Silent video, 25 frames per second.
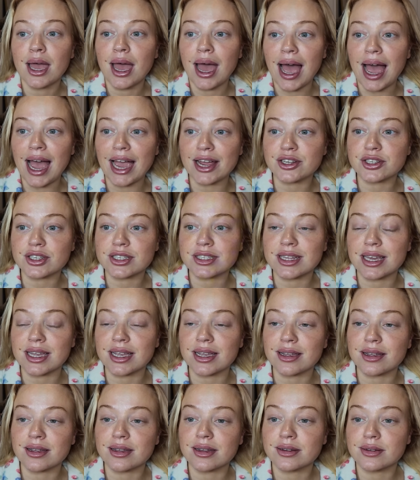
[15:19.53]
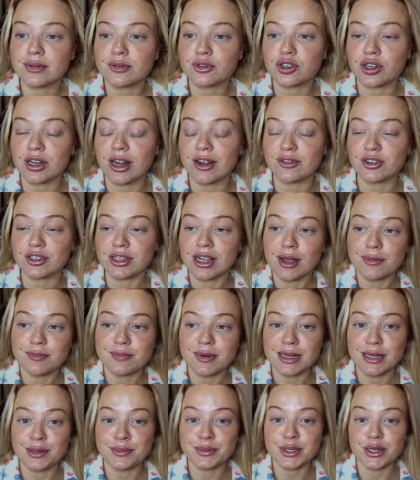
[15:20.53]
I just think, should I have just left
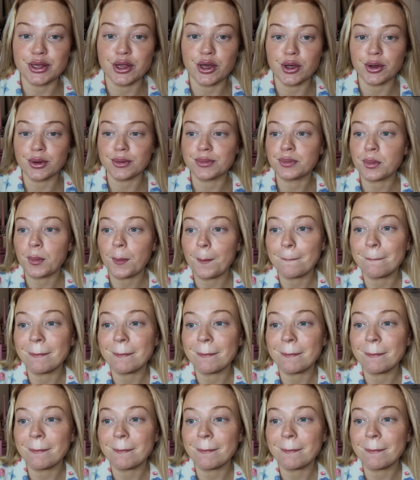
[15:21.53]
my lips alone?